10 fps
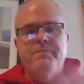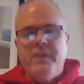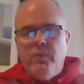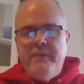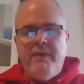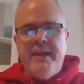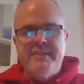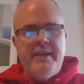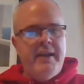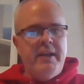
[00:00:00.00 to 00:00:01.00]
revise
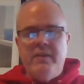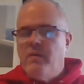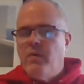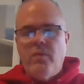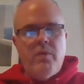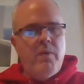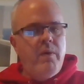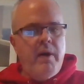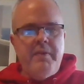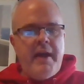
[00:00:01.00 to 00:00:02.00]
and edit,
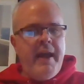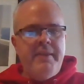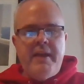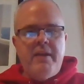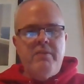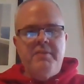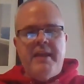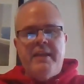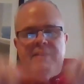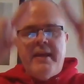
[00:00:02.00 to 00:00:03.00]
I had
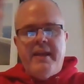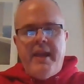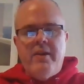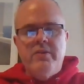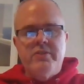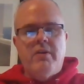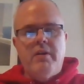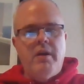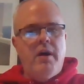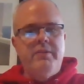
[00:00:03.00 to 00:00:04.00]
that anchor
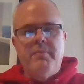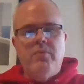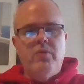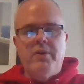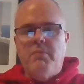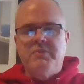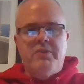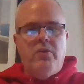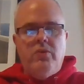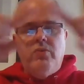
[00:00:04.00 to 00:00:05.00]
chart on the board almost a
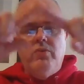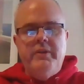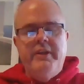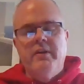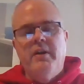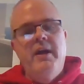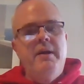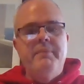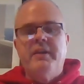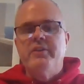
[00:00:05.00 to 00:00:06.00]
whole year
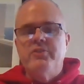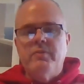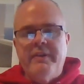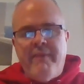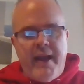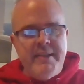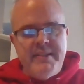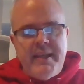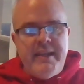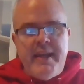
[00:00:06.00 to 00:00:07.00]
because you're
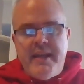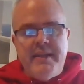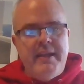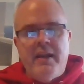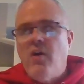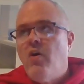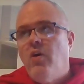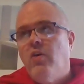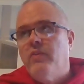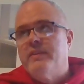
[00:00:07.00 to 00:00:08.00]
revising and editing
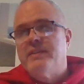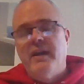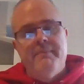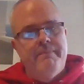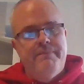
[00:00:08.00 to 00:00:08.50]
all the time.